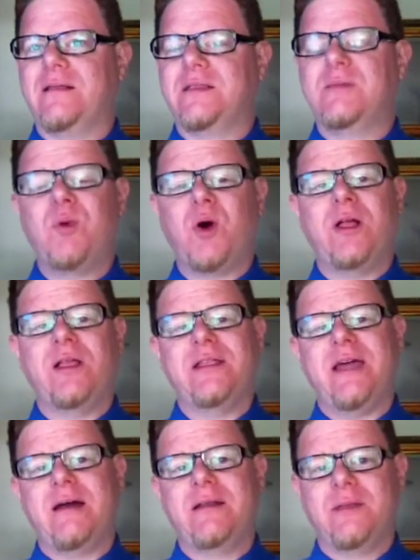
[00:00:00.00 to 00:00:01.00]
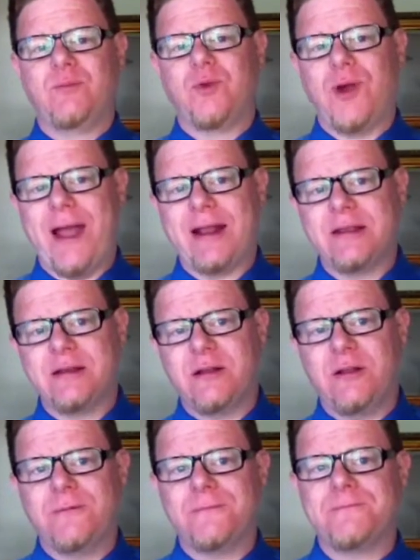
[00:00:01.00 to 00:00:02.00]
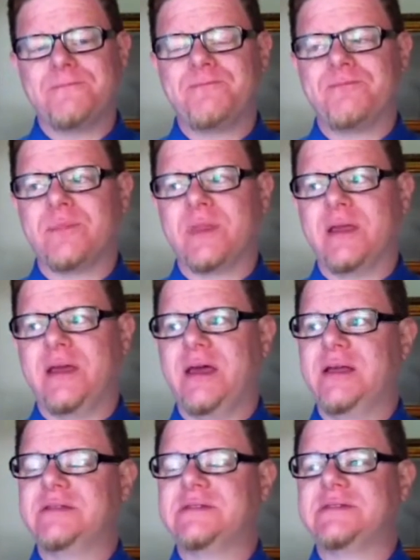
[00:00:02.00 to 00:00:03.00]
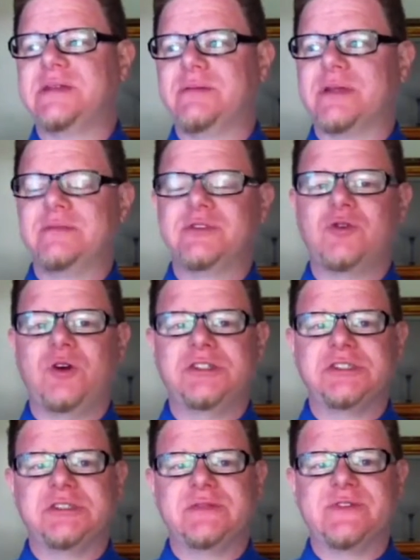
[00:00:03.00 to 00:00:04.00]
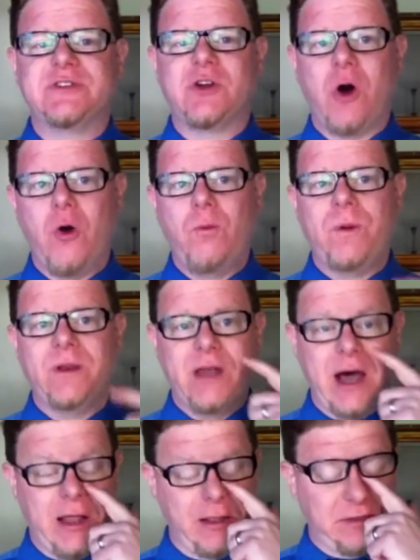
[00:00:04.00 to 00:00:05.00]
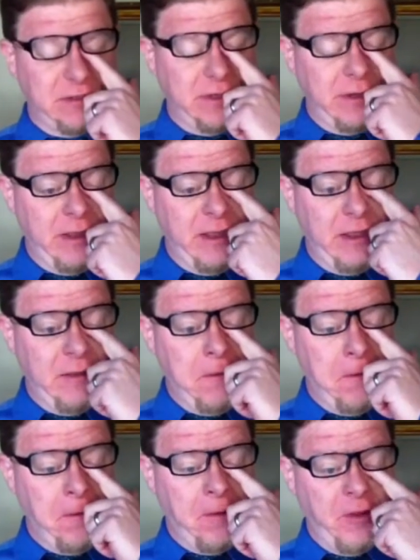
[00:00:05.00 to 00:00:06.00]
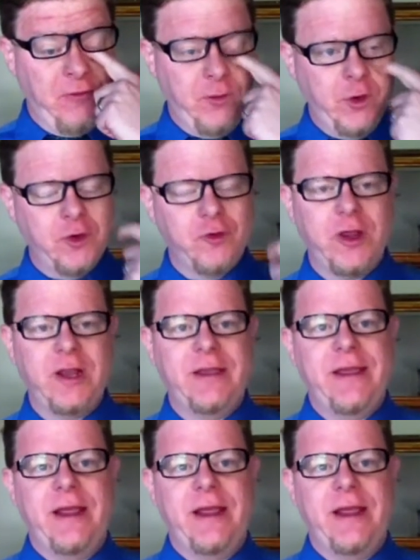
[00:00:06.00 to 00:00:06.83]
to boil it down to the practical, It's sometimes a question of scope and dollars. If you're creating